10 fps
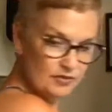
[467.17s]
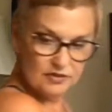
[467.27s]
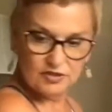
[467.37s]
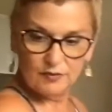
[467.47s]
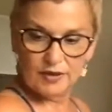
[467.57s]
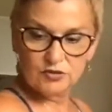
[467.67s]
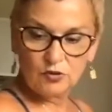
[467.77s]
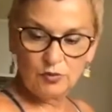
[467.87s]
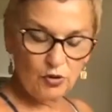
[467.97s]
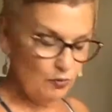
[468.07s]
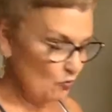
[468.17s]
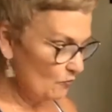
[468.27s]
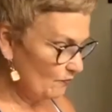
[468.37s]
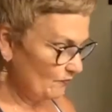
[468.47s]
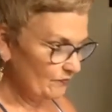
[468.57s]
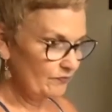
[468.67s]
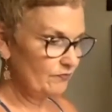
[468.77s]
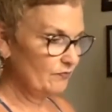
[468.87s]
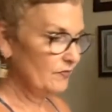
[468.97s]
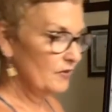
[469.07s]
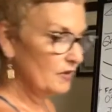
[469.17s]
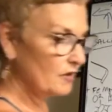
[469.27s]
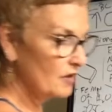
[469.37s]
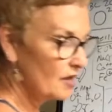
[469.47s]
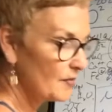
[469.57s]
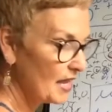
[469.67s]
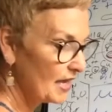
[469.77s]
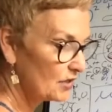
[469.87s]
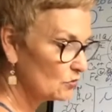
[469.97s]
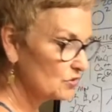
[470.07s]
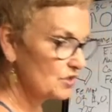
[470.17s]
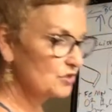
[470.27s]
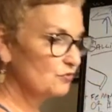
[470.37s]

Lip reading: Let's get back to our purple. I'm hanging on to this